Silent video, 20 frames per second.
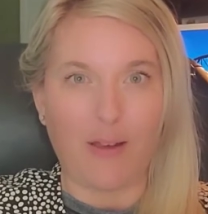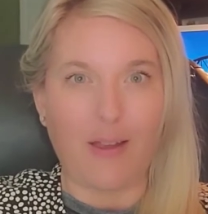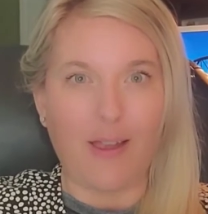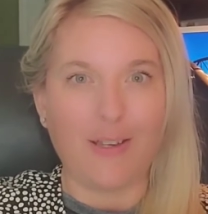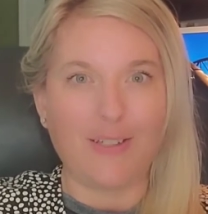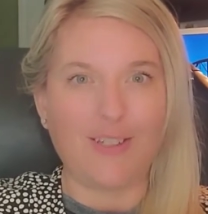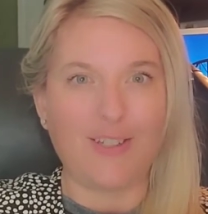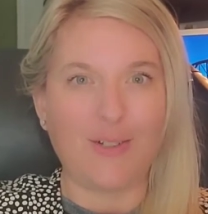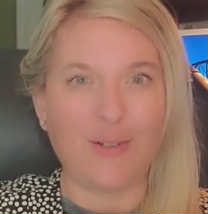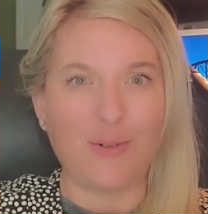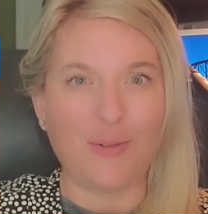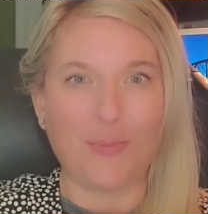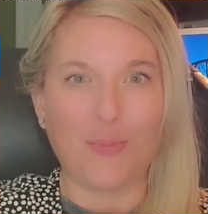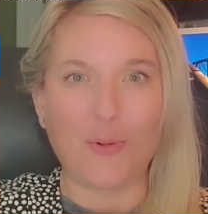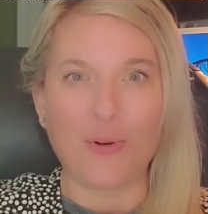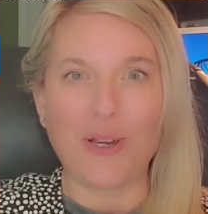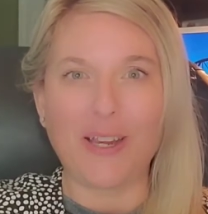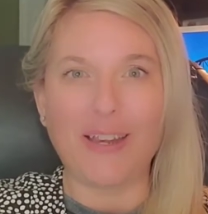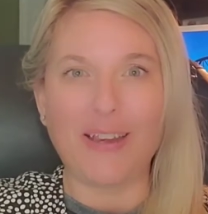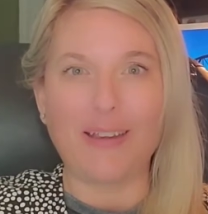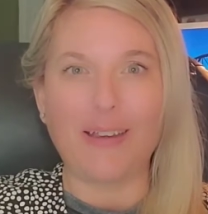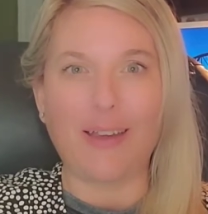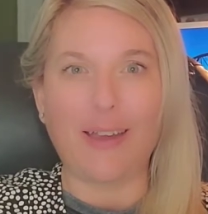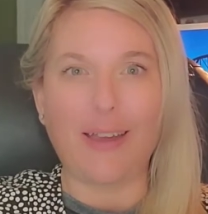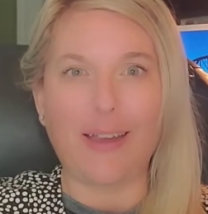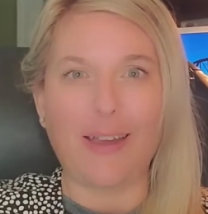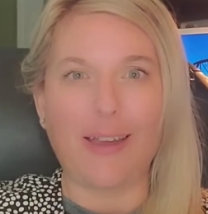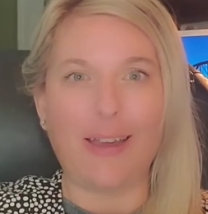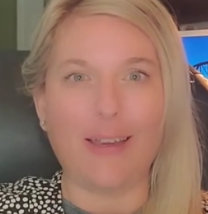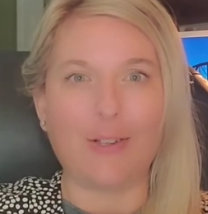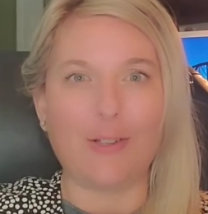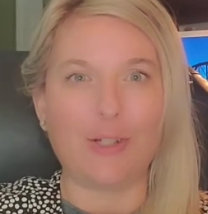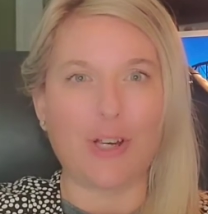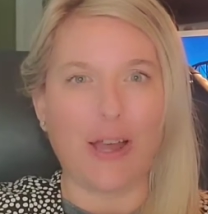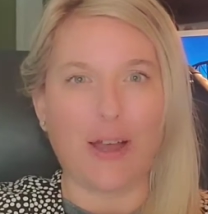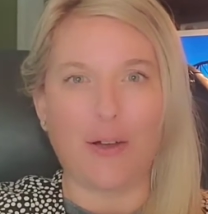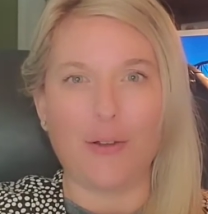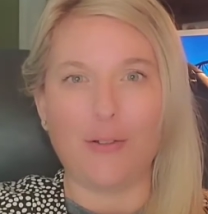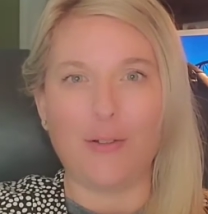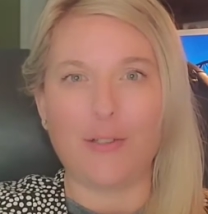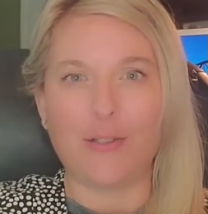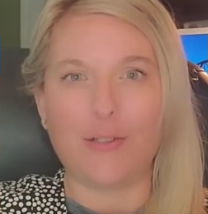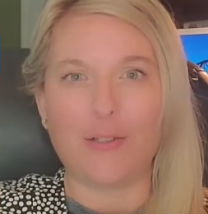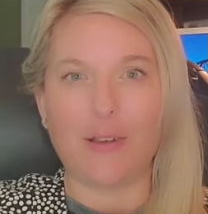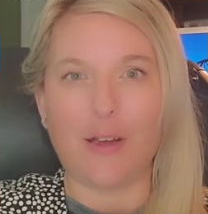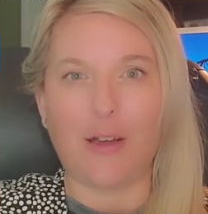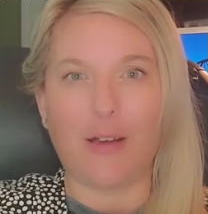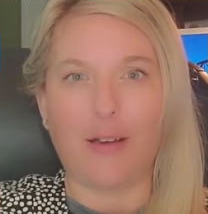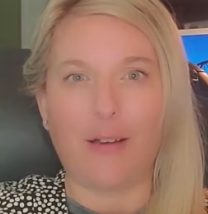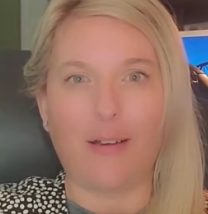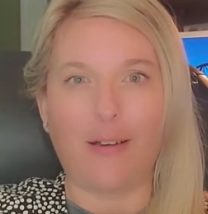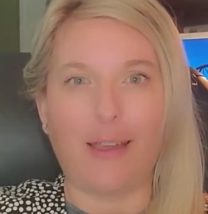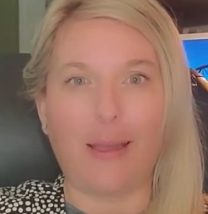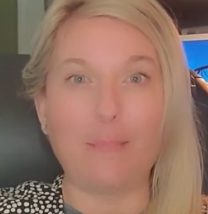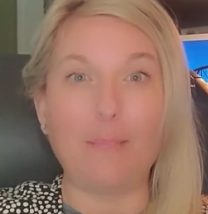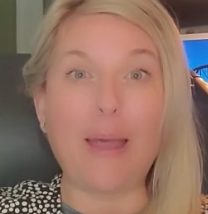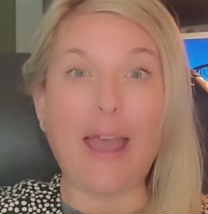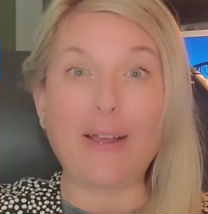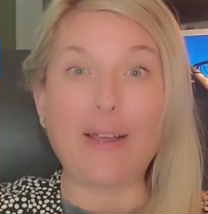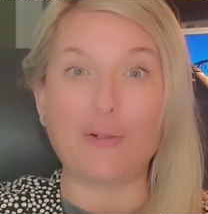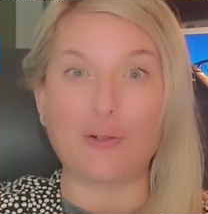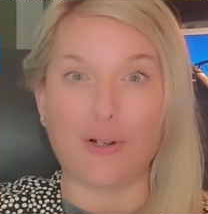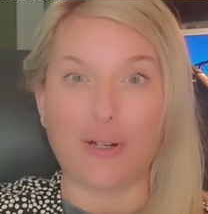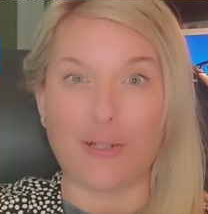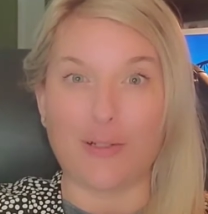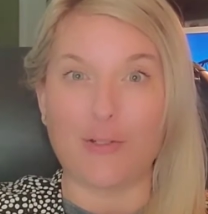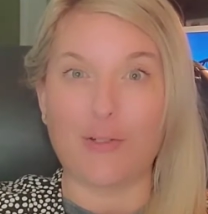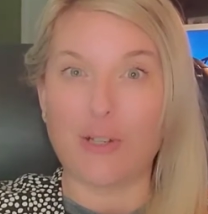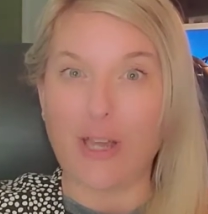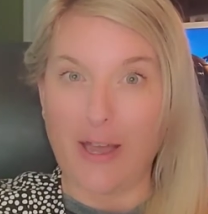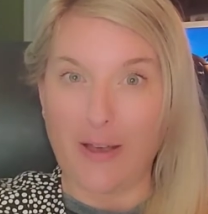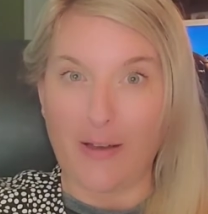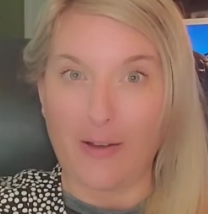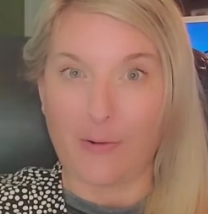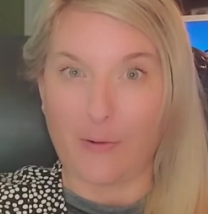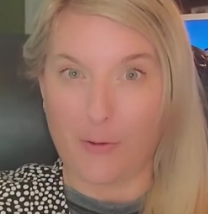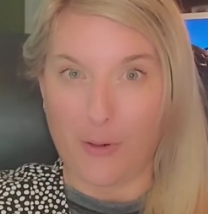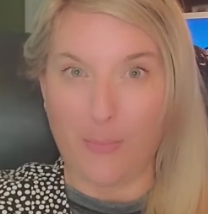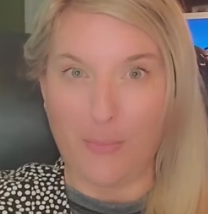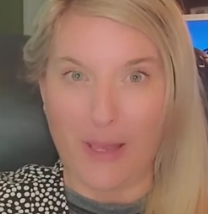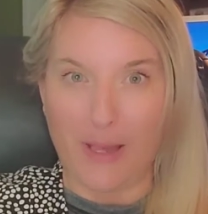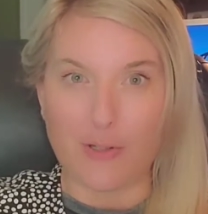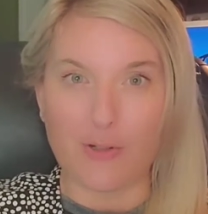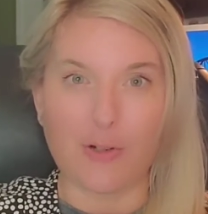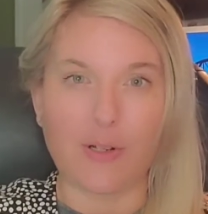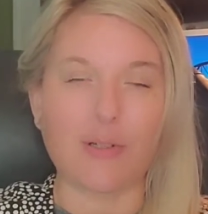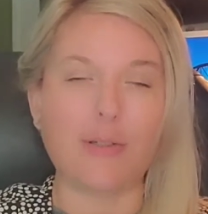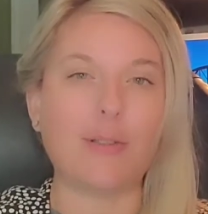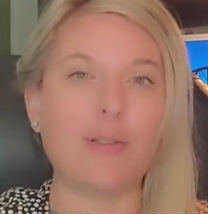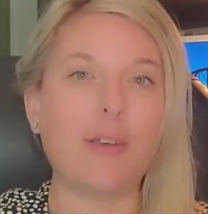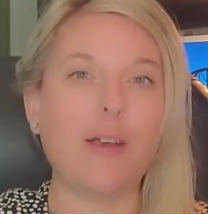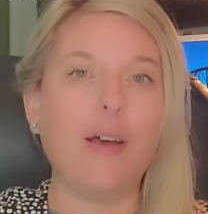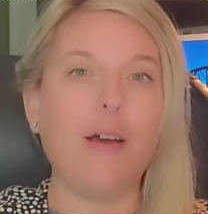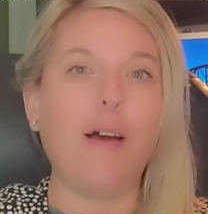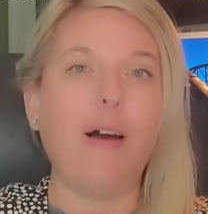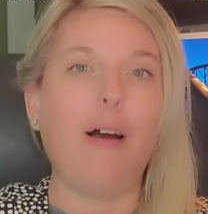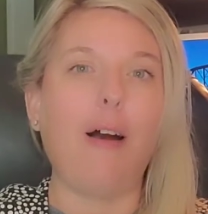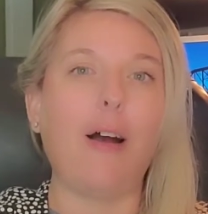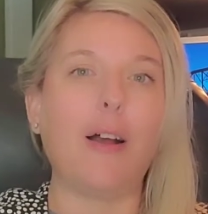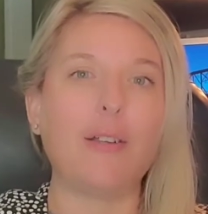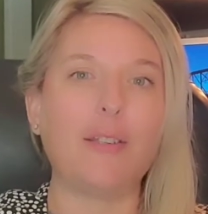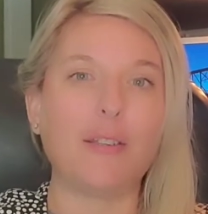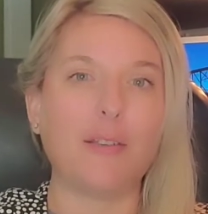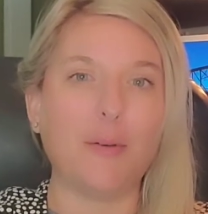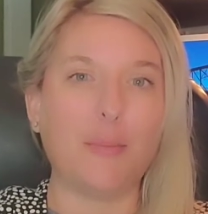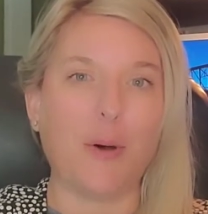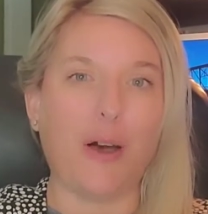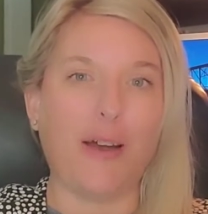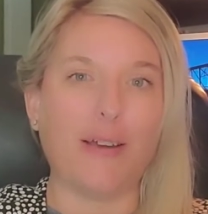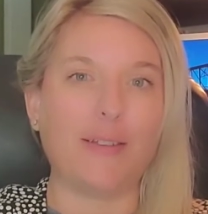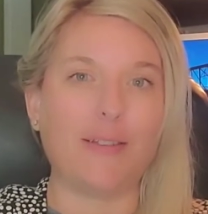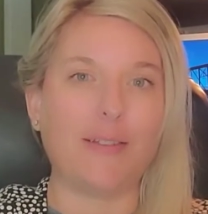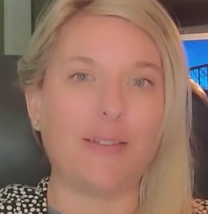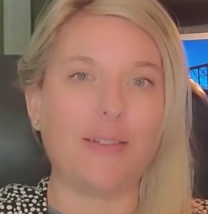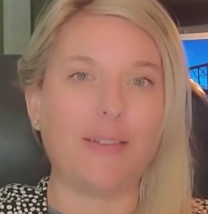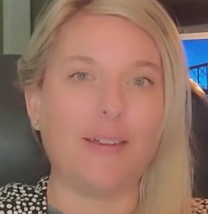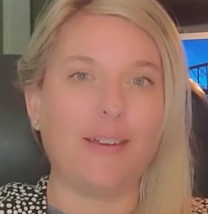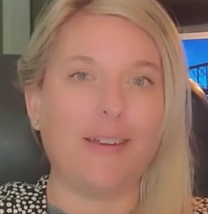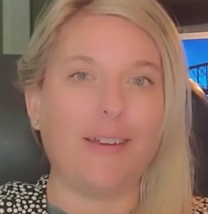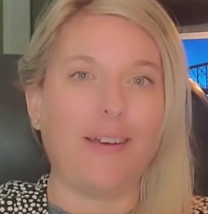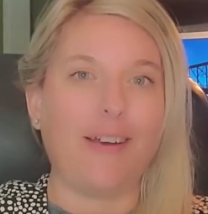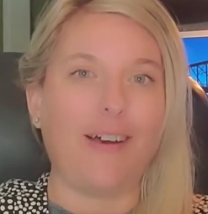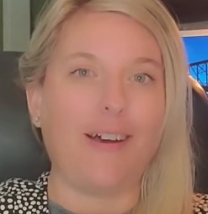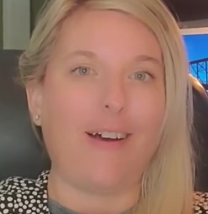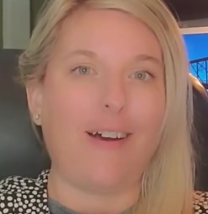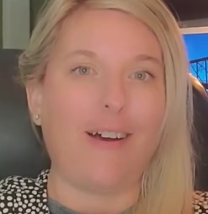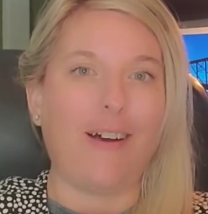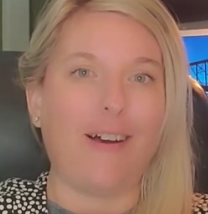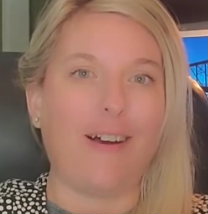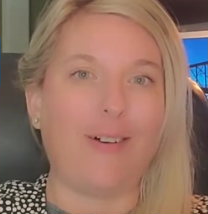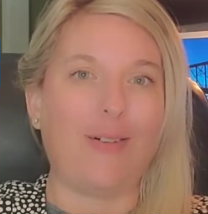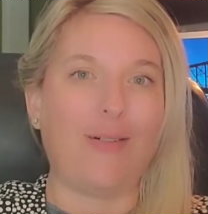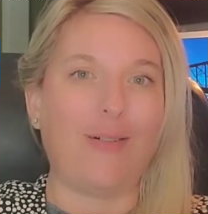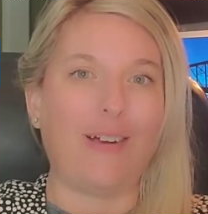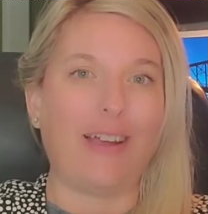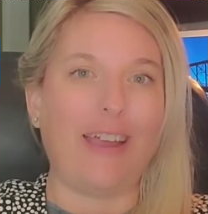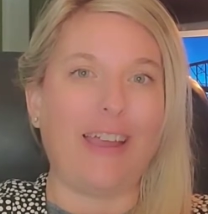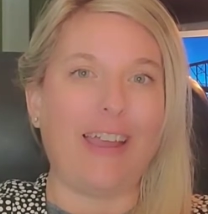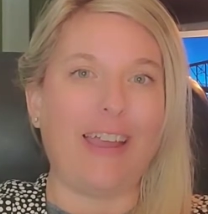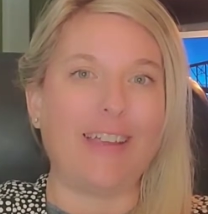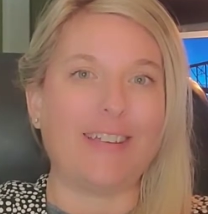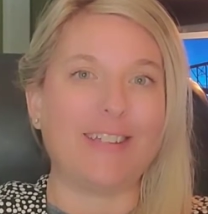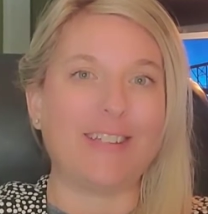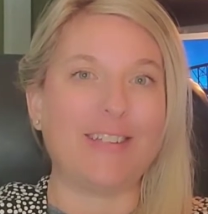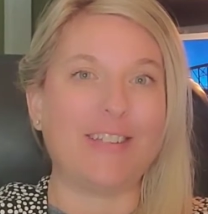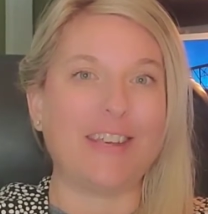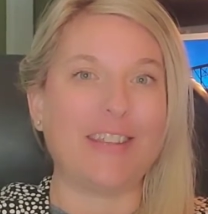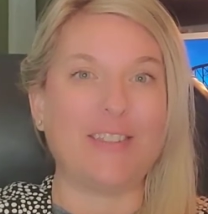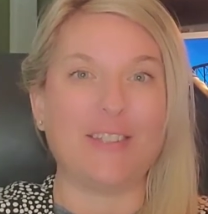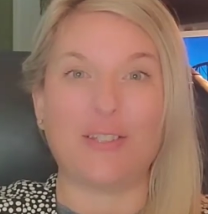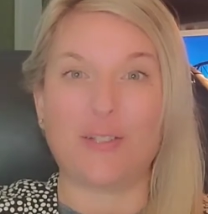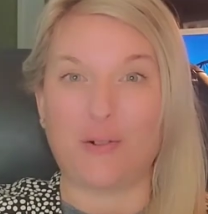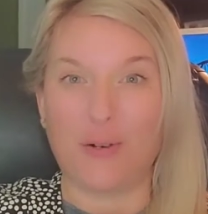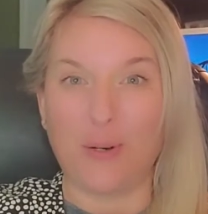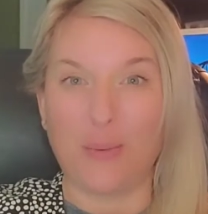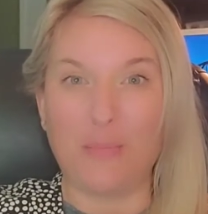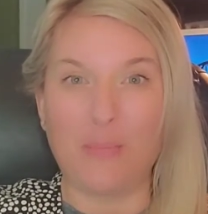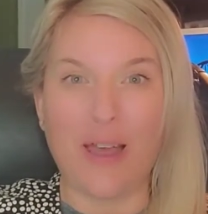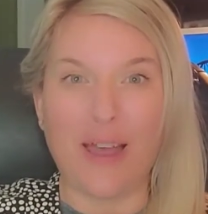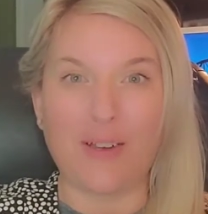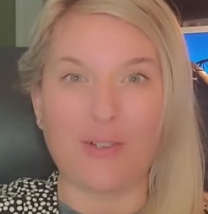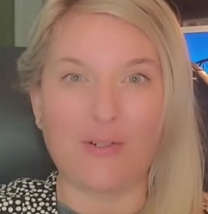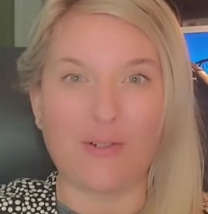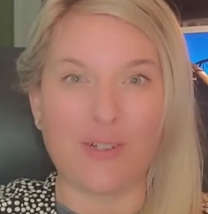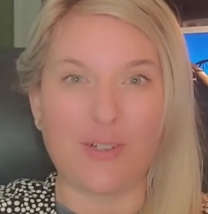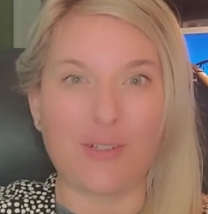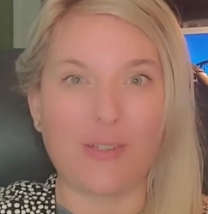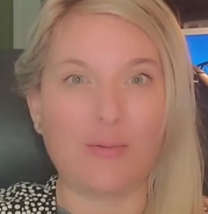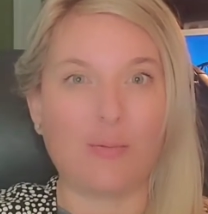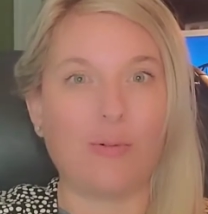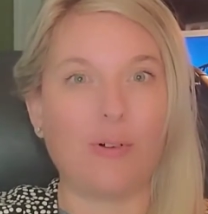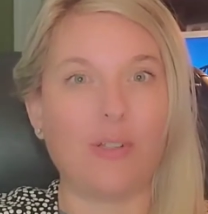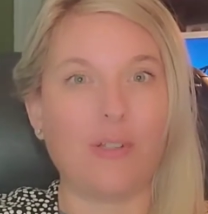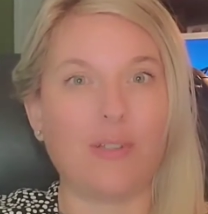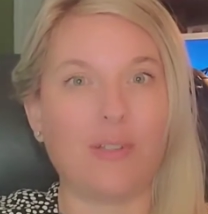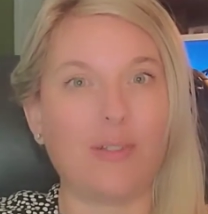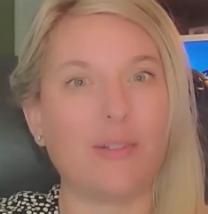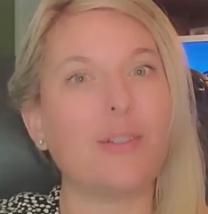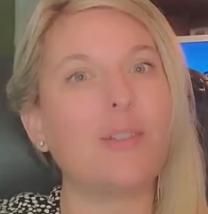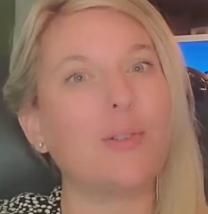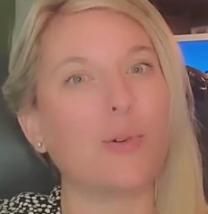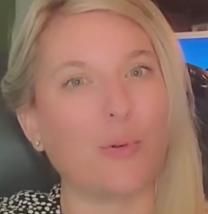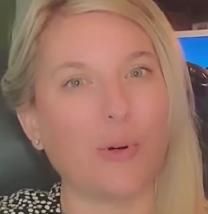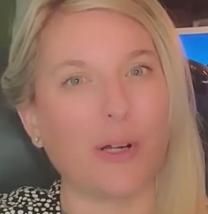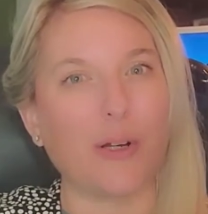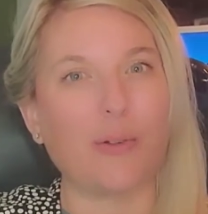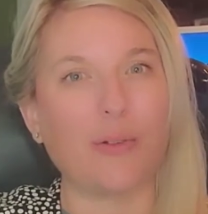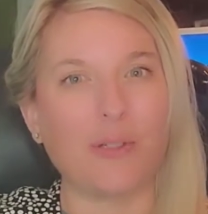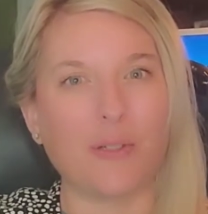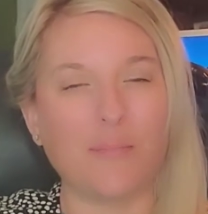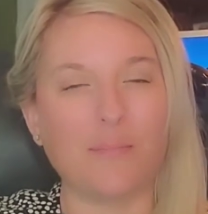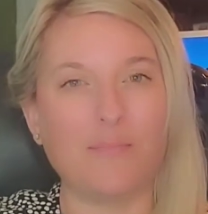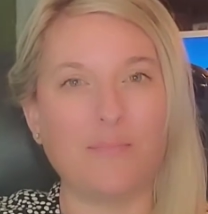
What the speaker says: to bring a child's a crib mattress, onto the bus, and that this crib mattress was soiled.